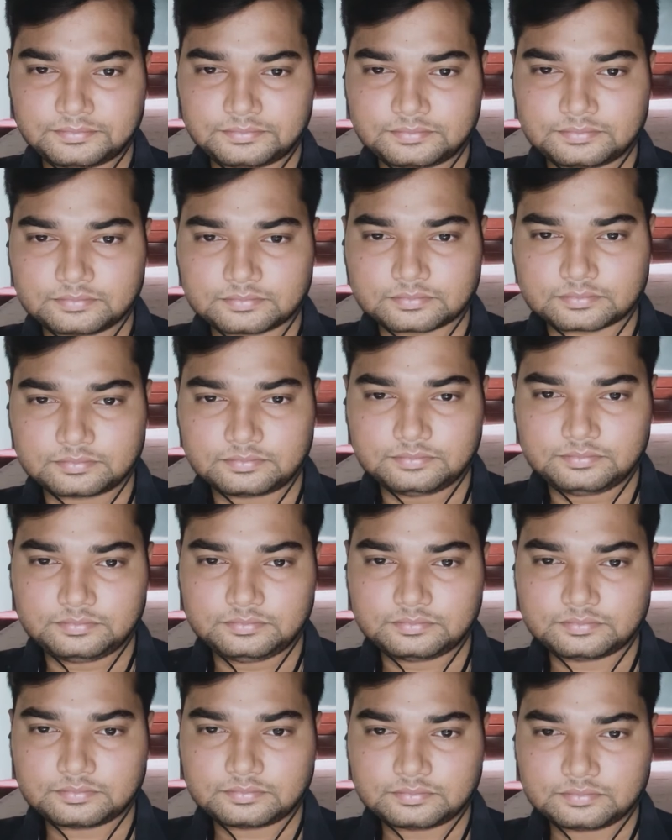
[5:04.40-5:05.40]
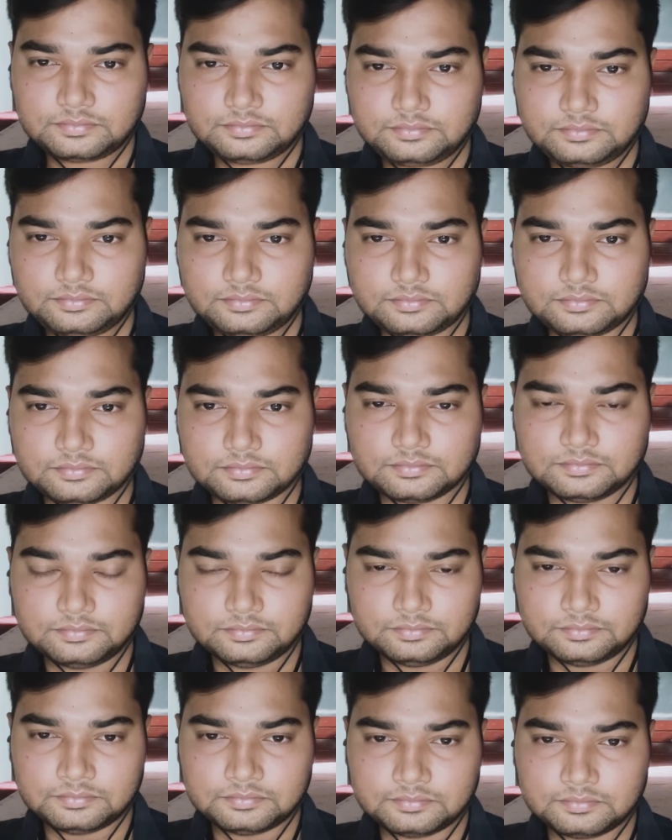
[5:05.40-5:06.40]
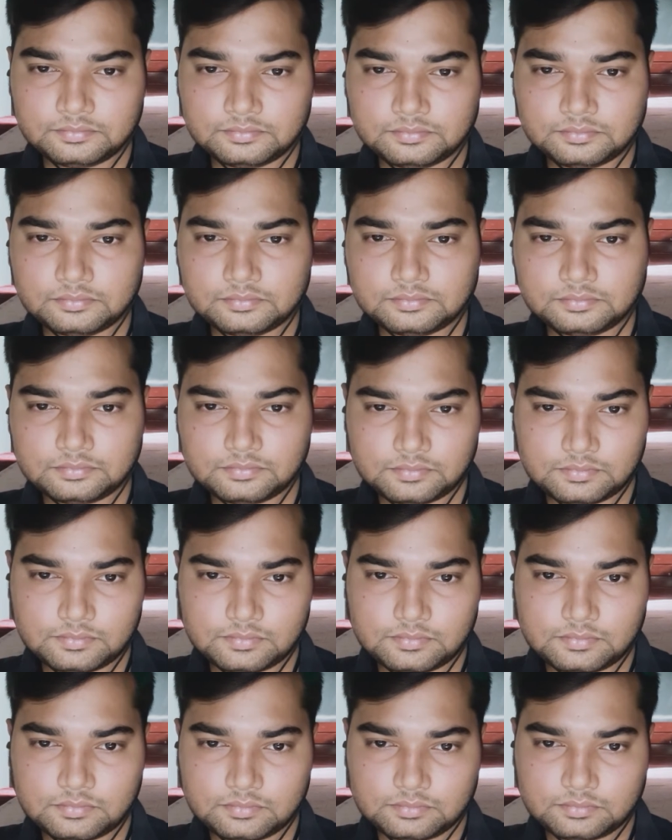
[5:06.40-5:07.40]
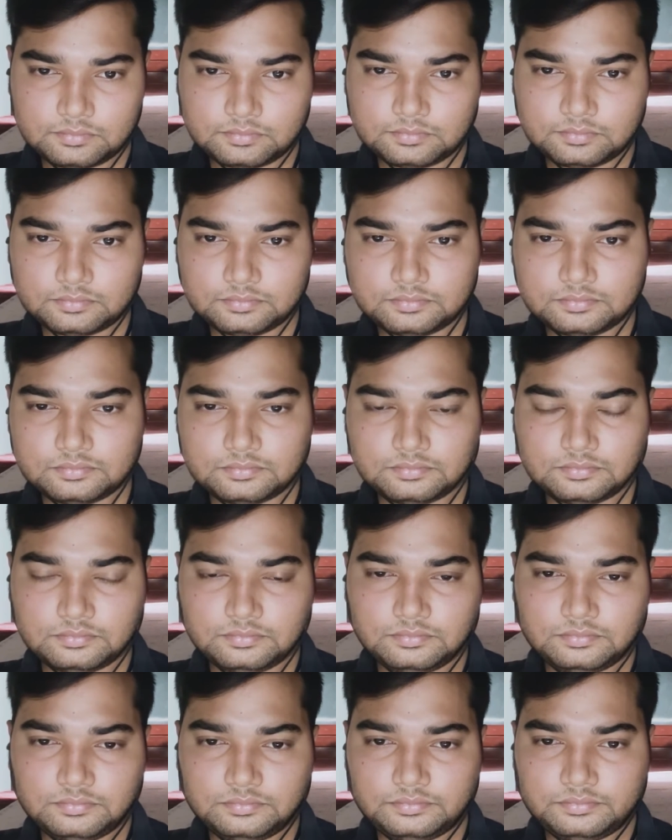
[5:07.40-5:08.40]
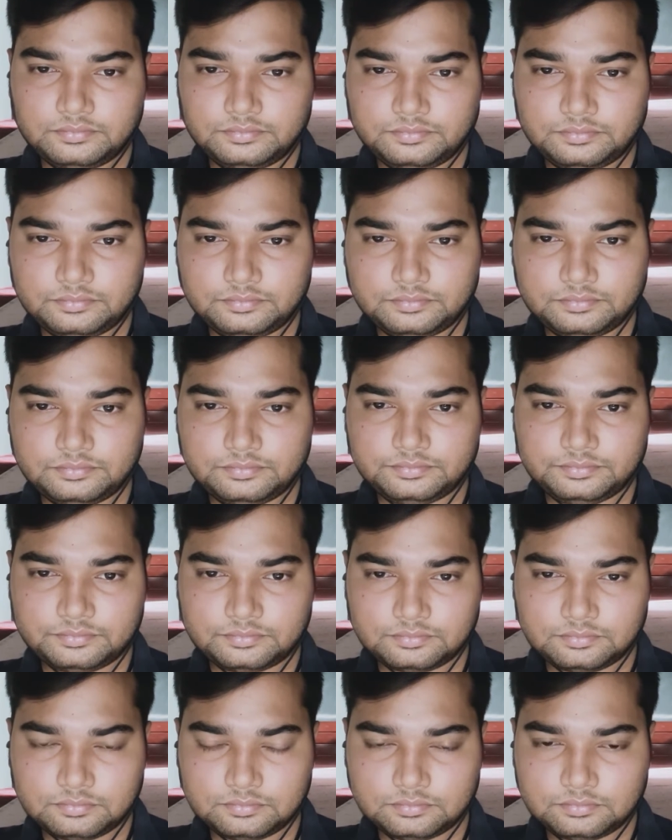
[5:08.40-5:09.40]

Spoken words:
This person isn't speaking.